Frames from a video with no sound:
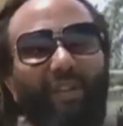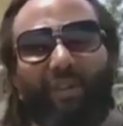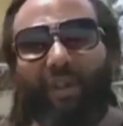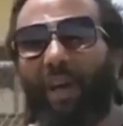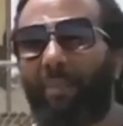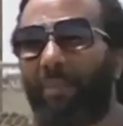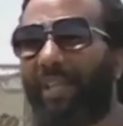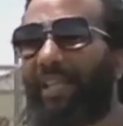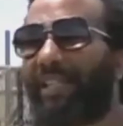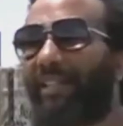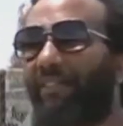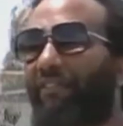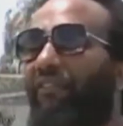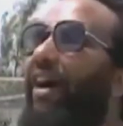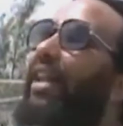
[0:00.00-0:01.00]
you know what I
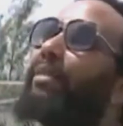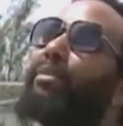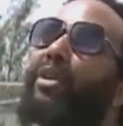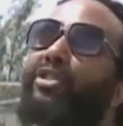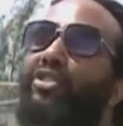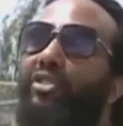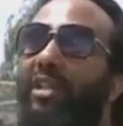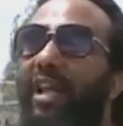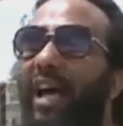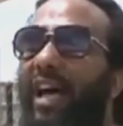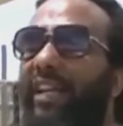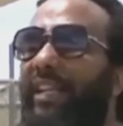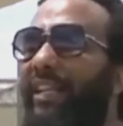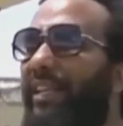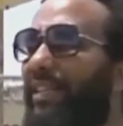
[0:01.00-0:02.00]
mean, Falmouth,
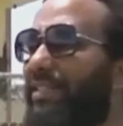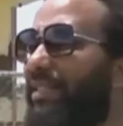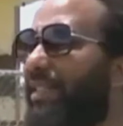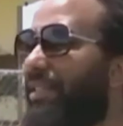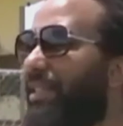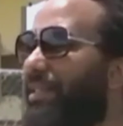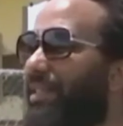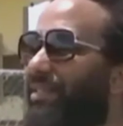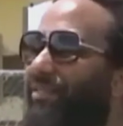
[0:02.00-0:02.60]
Trelawney, it